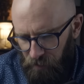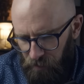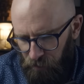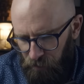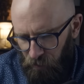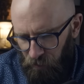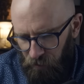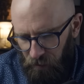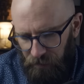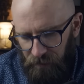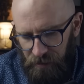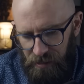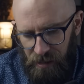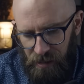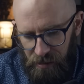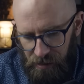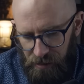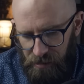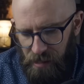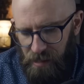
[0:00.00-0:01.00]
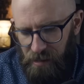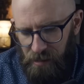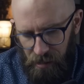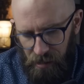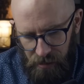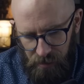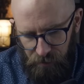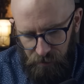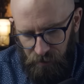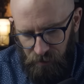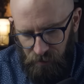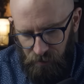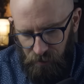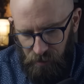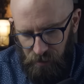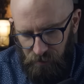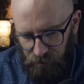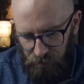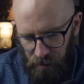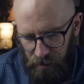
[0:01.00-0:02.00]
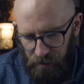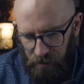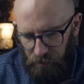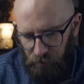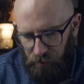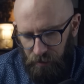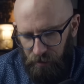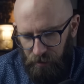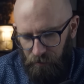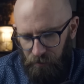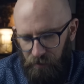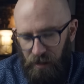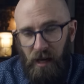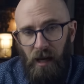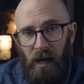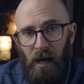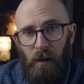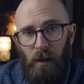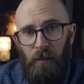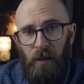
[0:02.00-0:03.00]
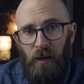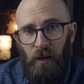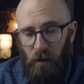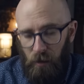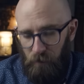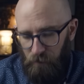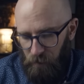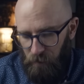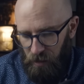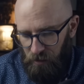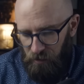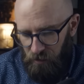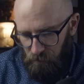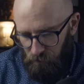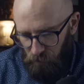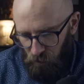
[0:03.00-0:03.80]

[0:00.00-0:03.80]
with Paul, and that her deceased husband was friendly with him, but not much